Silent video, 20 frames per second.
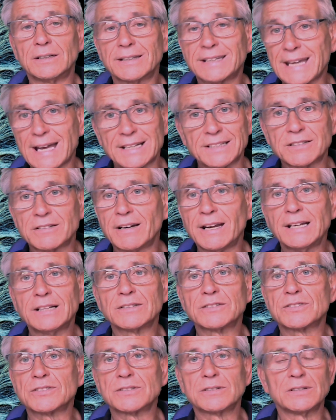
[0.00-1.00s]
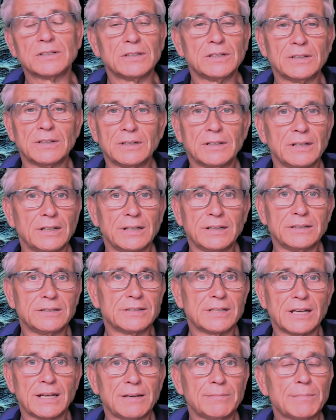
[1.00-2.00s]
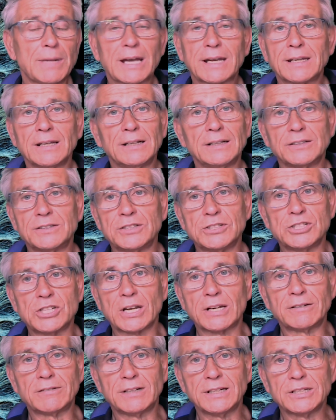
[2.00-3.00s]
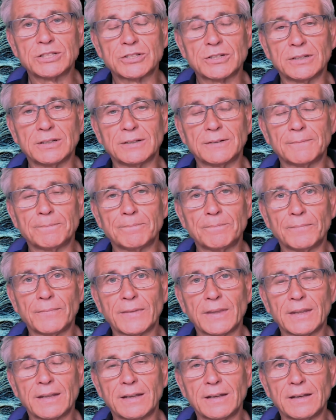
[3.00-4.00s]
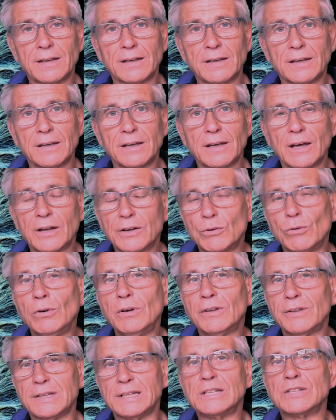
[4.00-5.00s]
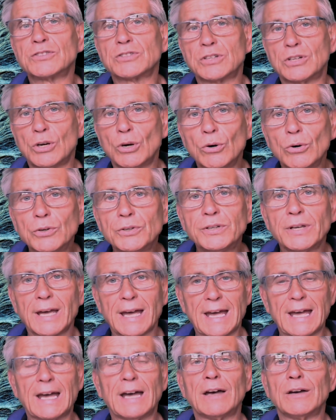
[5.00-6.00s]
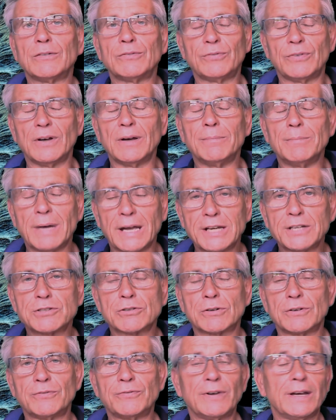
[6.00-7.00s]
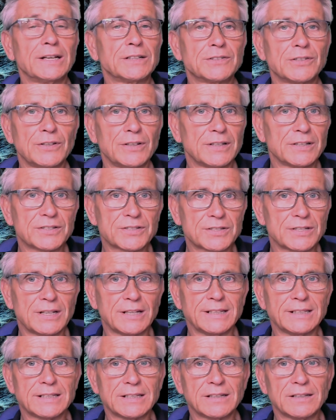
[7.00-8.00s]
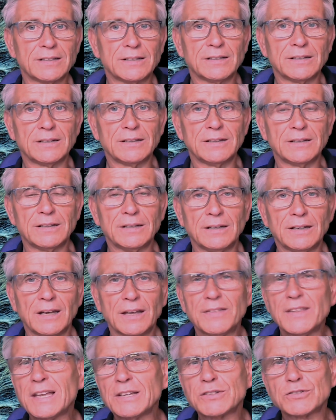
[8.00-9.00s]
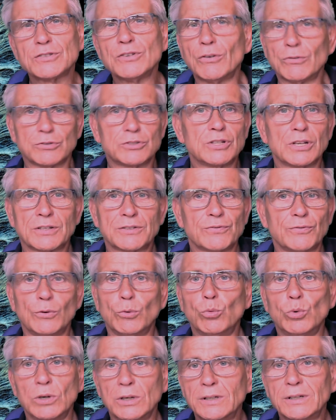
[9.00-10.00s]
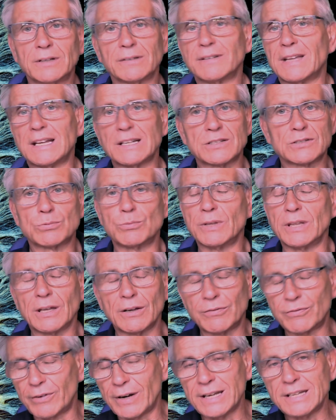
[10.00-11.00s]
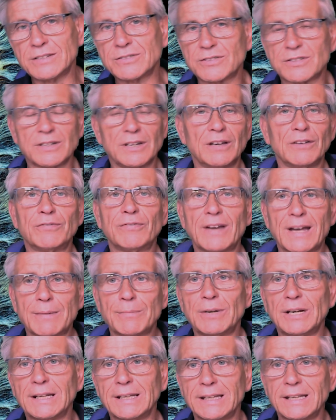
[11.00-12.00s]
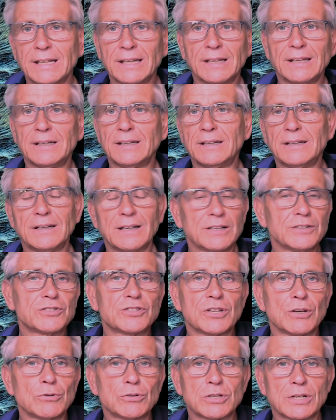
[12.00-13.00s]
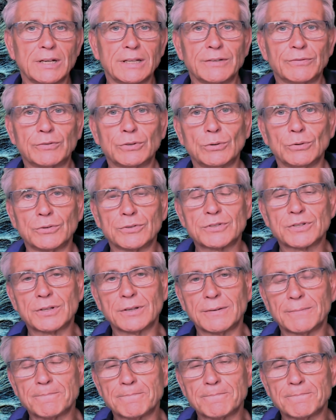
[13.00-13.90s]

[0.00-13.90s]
cataracts, and uh, macular degeneration. And all of these could have a major effect on our sight. And that's not just for work, that's with our friends and our family, and socially, of course.